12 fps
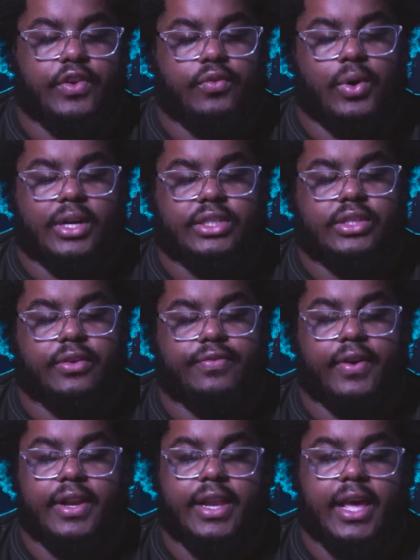you watched the
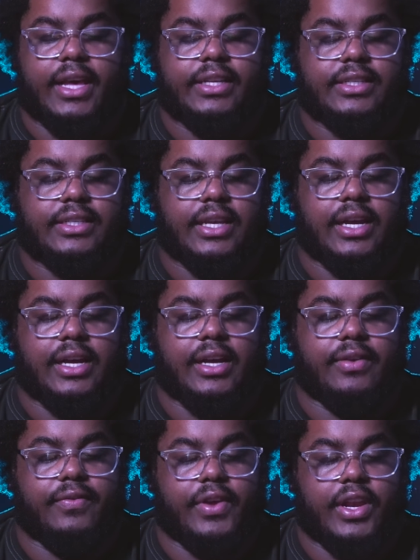Fun Days
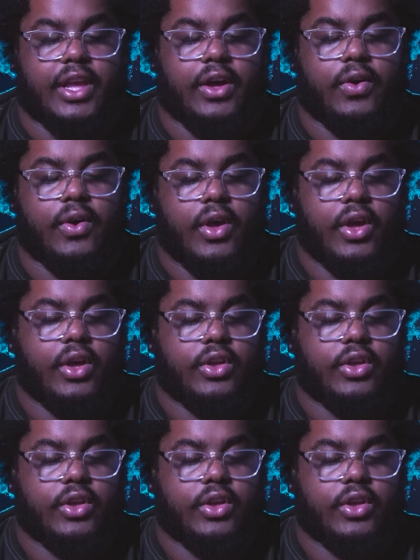uh, video,